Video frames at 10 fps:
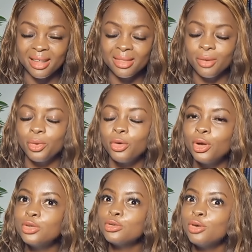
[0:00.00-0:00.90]
And then we are
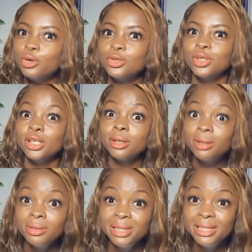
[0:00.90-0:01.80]
going to go on to
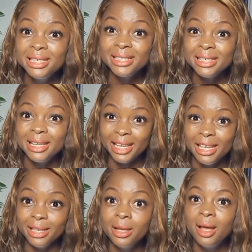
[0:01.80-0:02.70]
include it
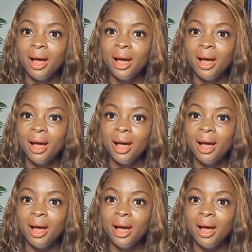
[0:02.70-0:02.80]
in